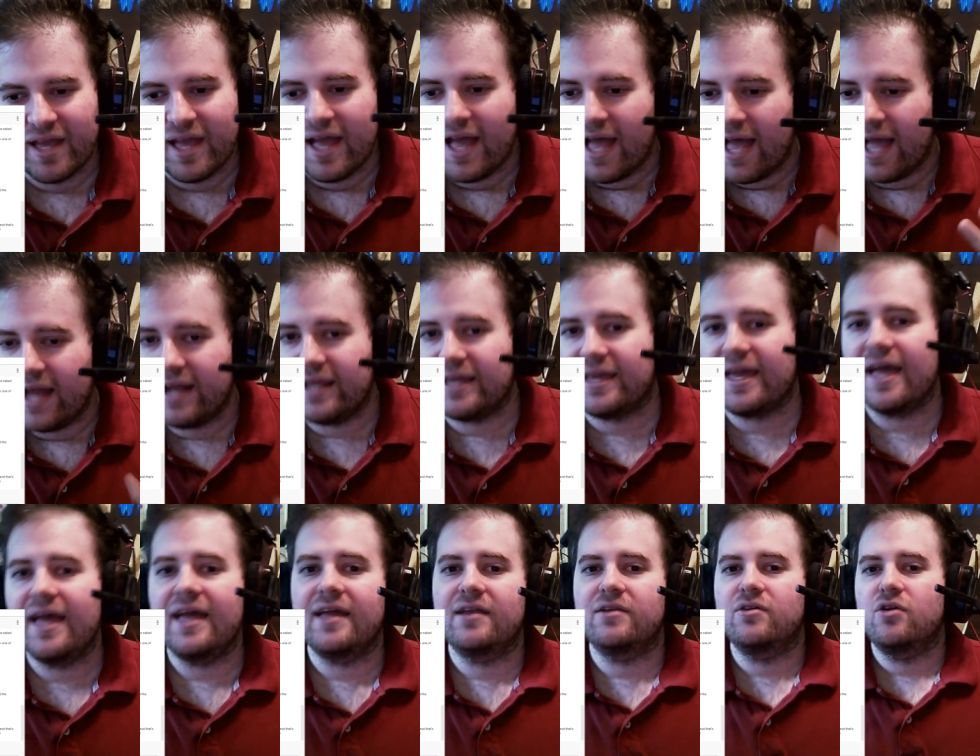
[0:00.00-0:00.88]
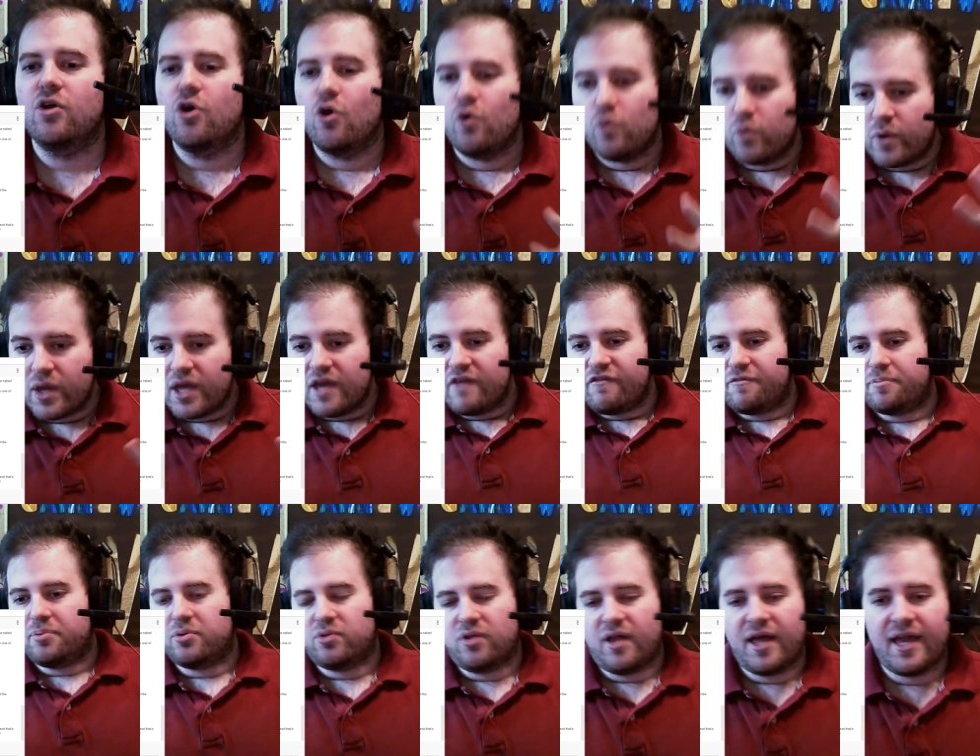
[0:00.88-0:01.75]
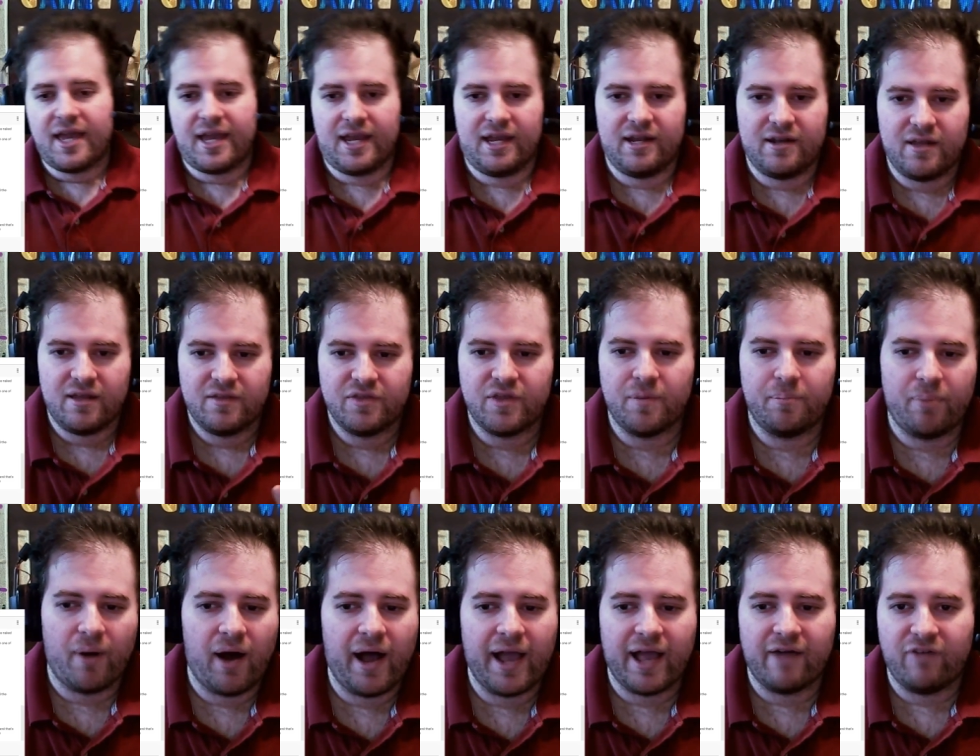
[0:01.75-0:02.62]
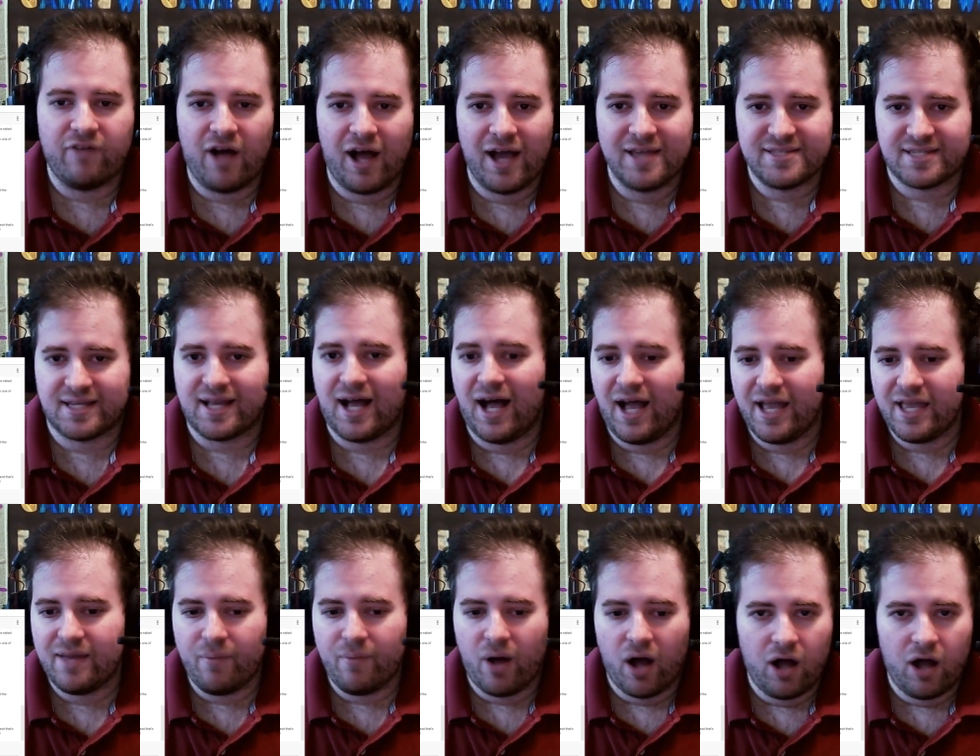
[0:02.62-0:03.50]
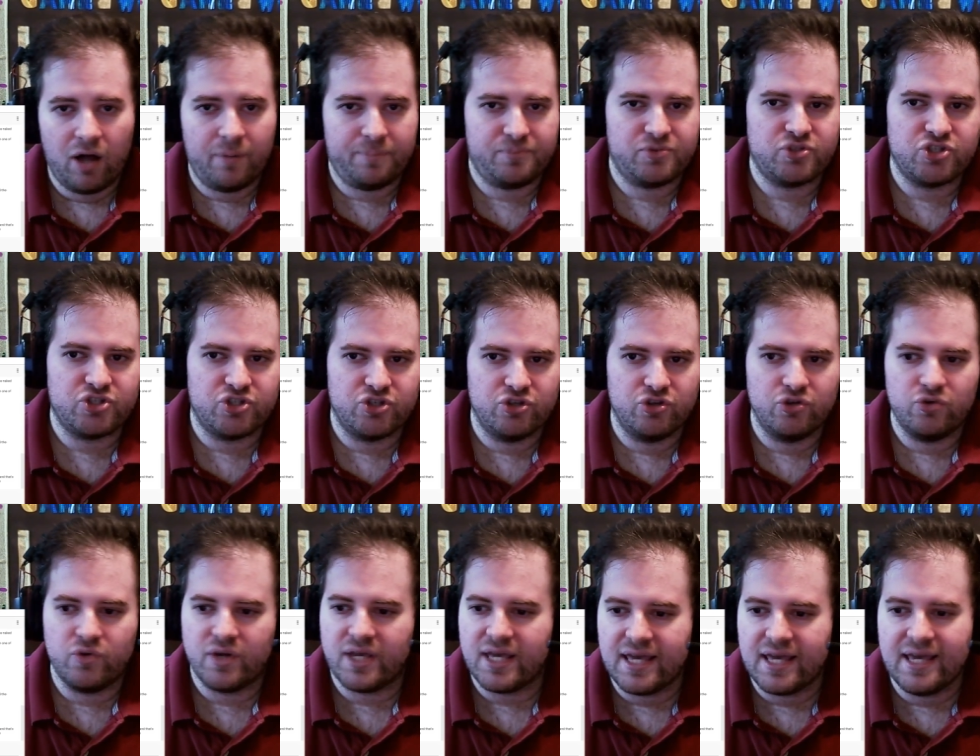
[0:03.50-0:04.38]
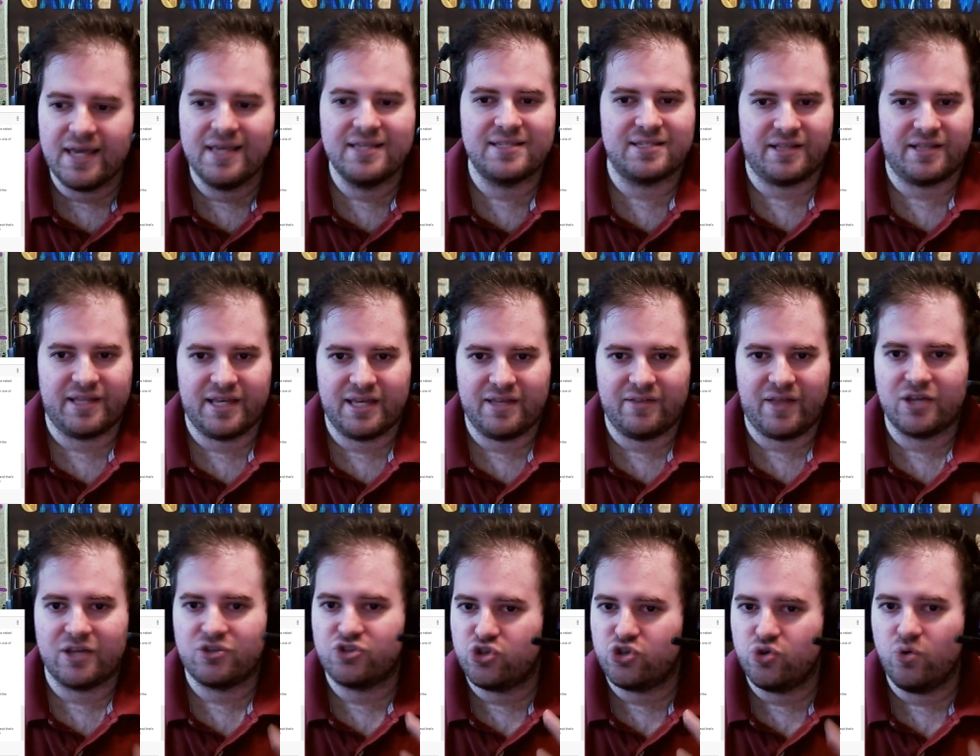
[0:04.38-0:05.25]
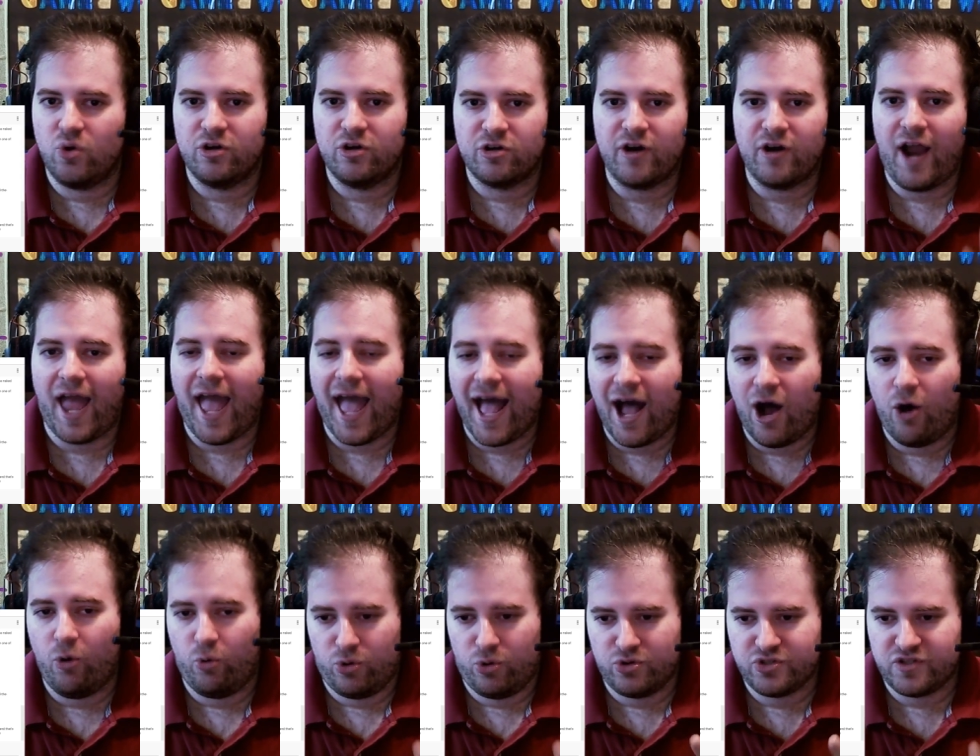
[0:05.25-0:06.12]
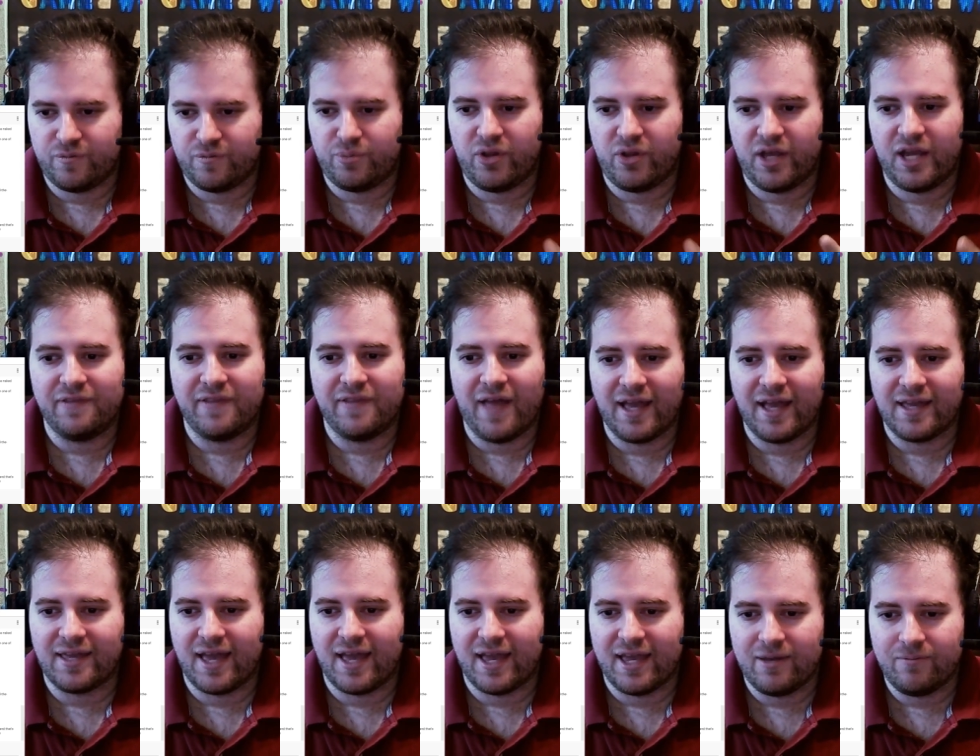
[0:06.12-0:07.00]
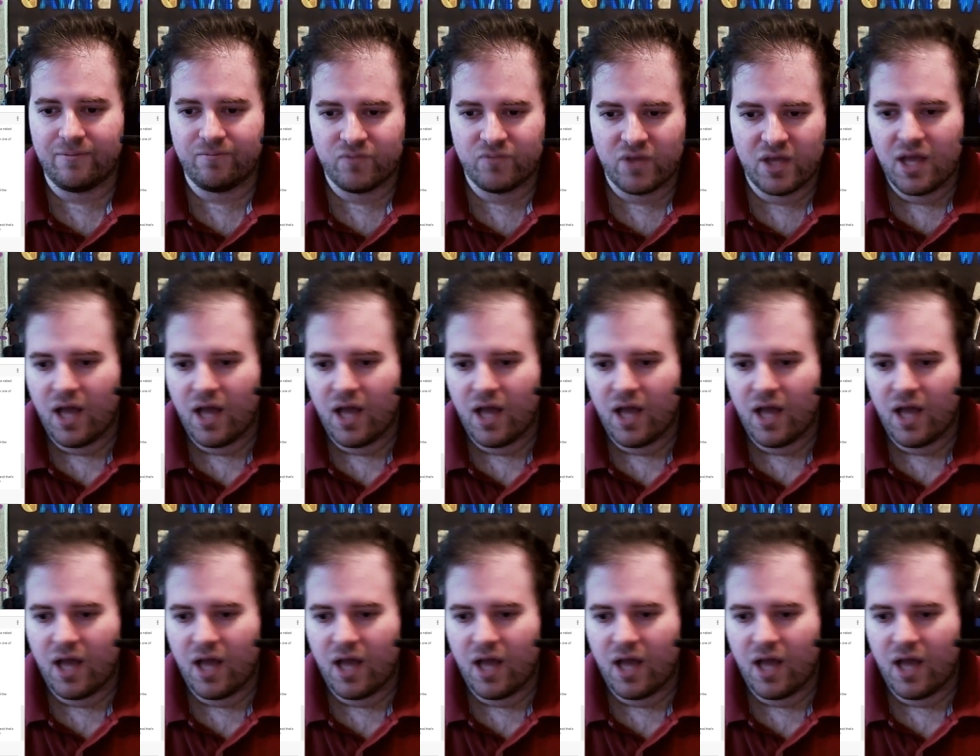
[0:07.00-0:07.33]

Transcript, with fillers: And again, we've played the Binding of Isaac. I am up to easily like two hundred hours of playing that game.